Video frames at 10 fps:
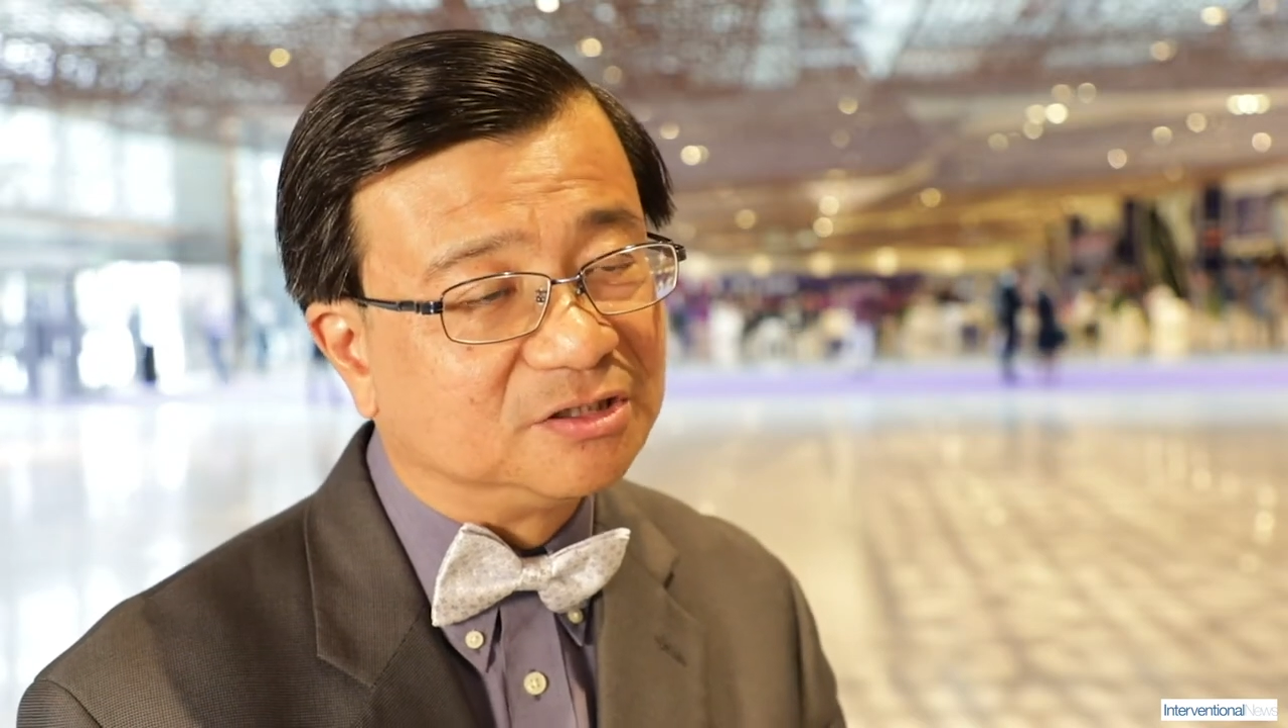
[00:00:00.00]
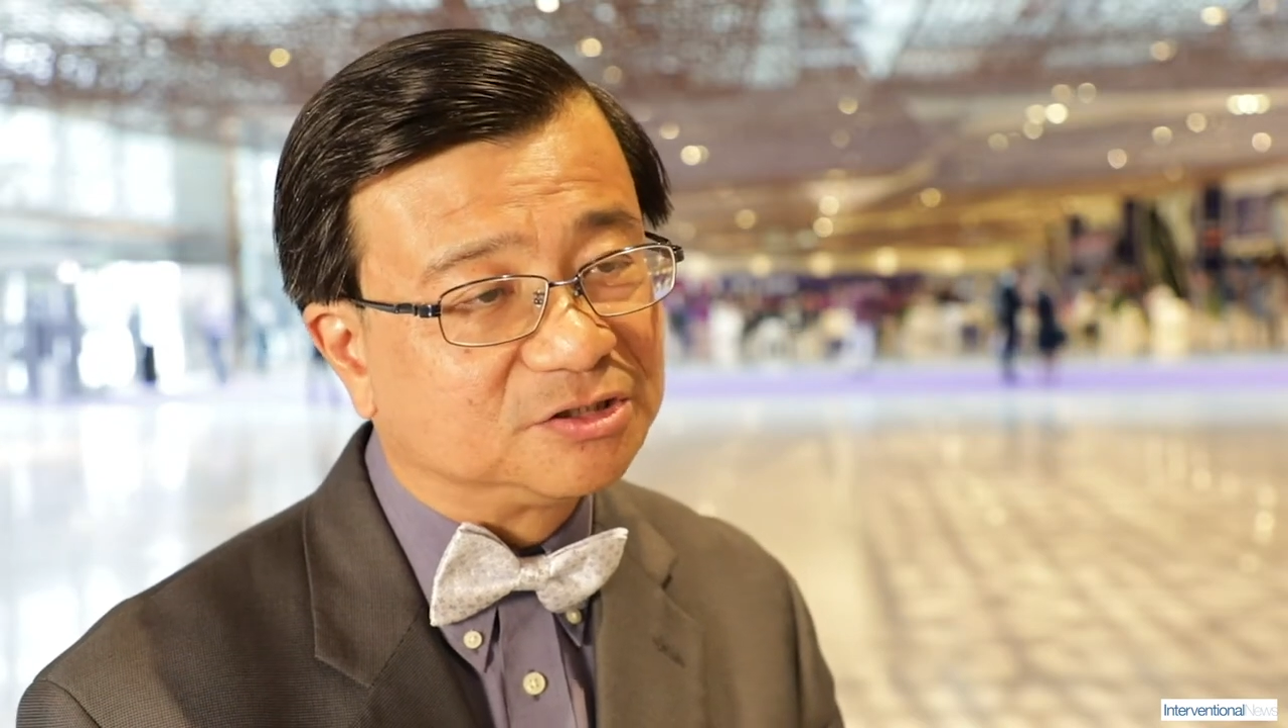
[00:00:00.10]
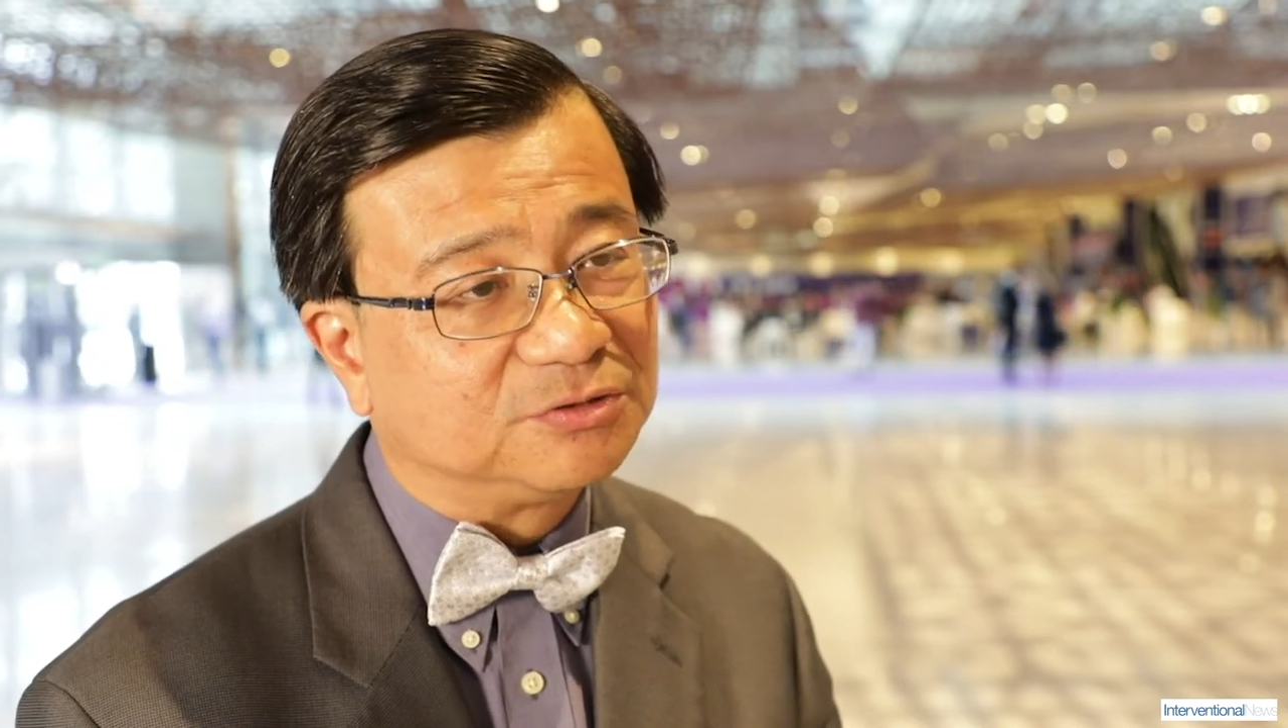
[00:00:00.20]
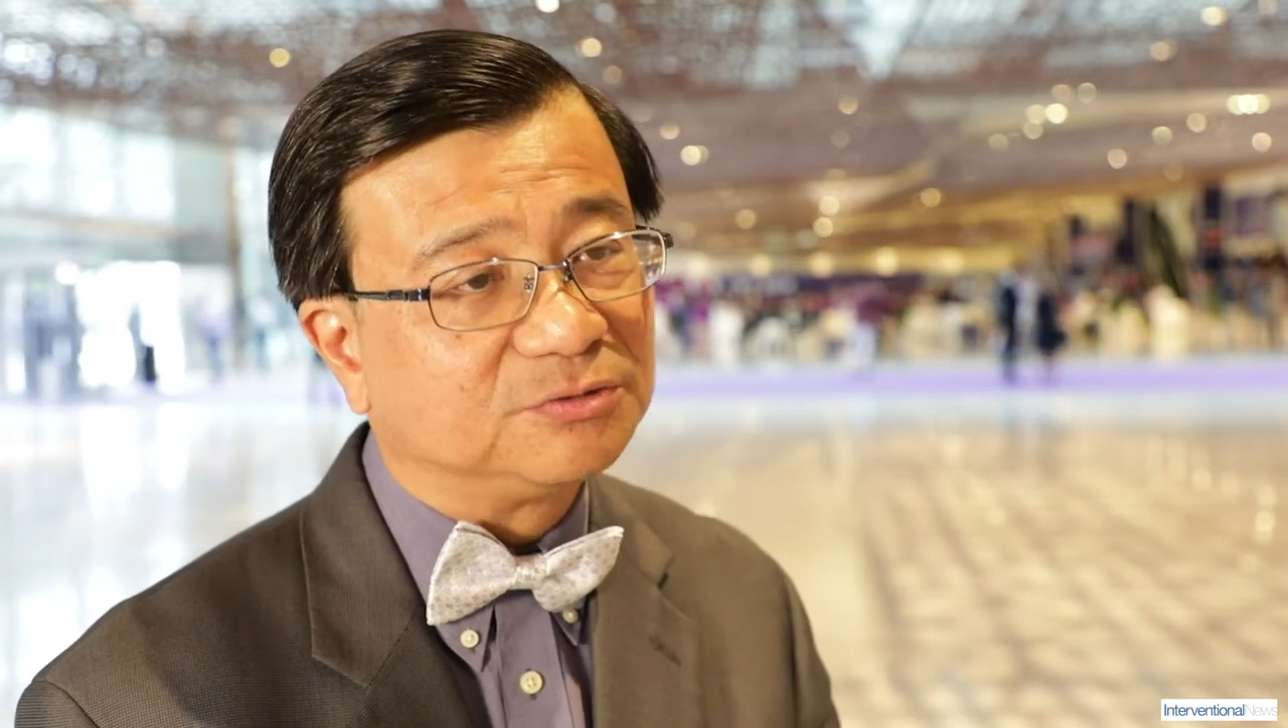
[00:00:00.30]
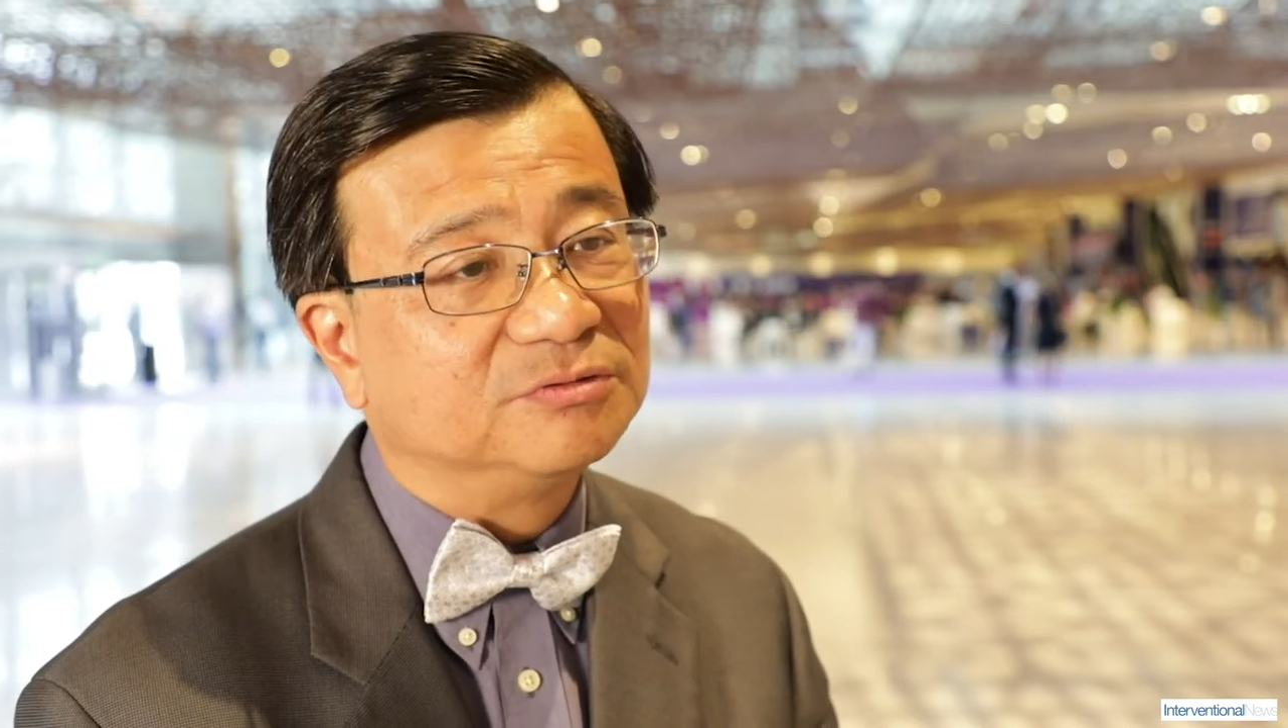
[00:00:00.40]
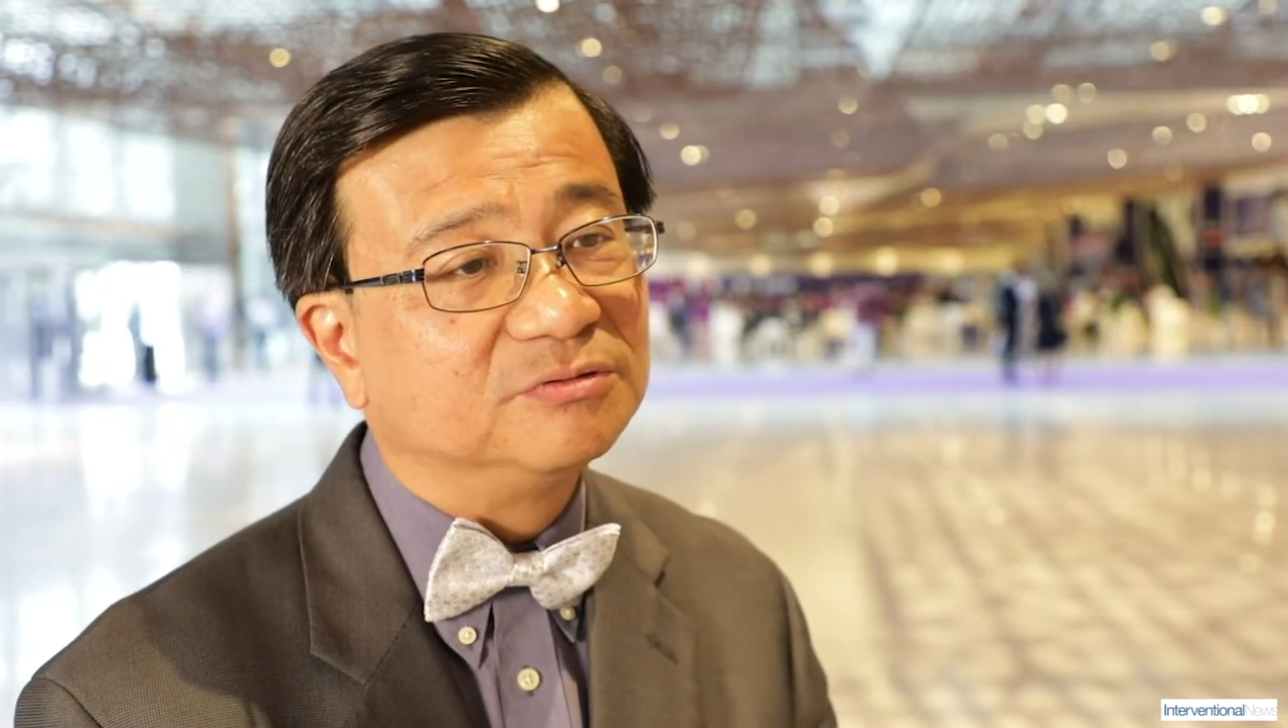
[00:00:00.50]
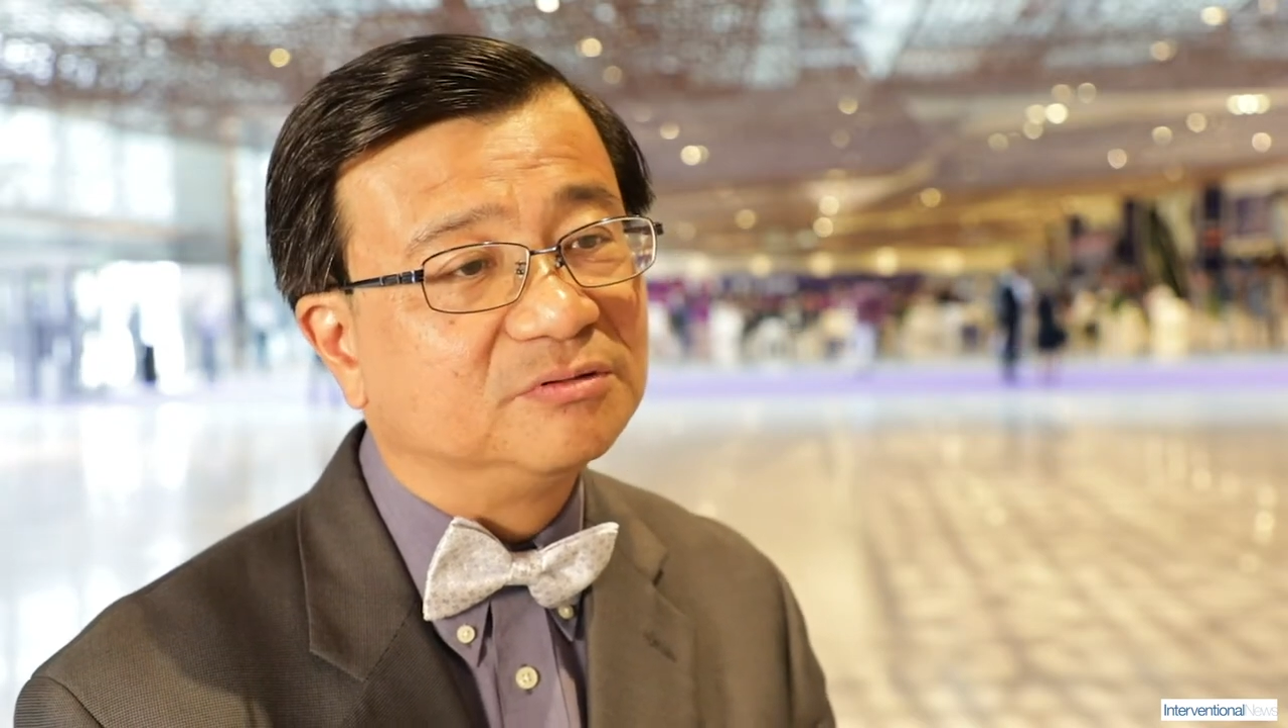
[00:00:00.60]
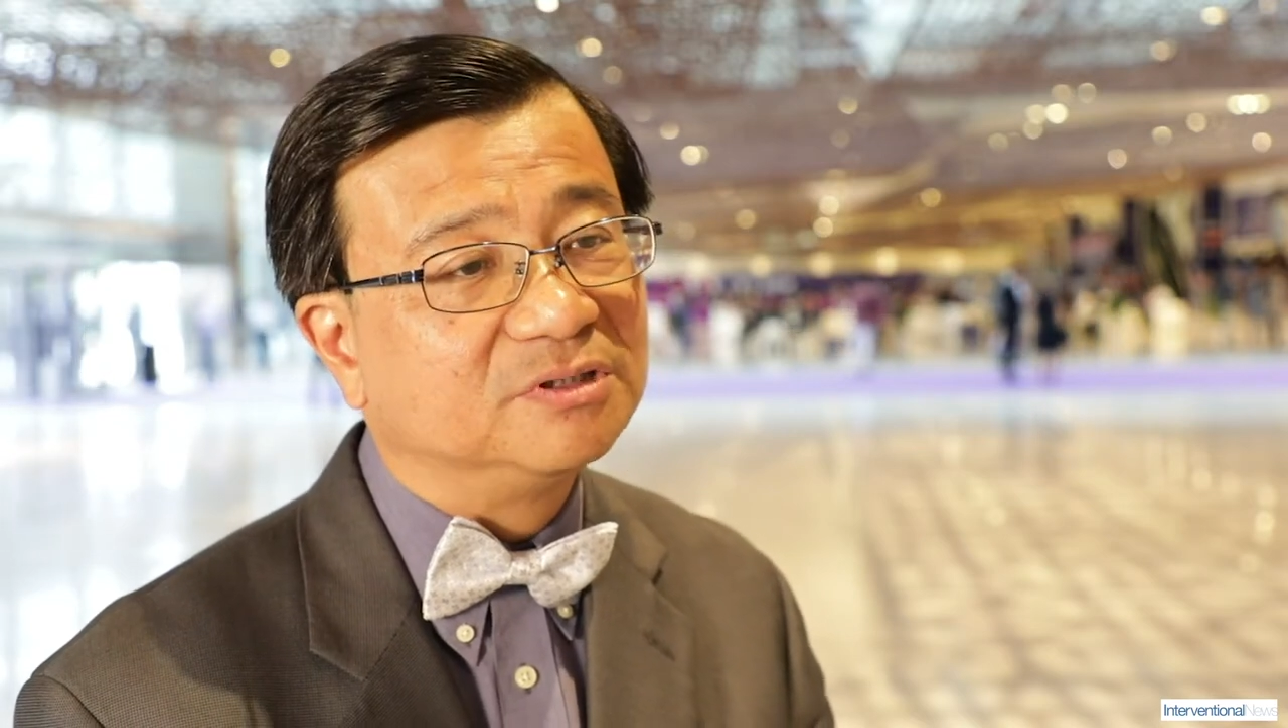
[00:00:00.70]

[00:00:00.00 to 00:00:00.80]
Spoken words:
So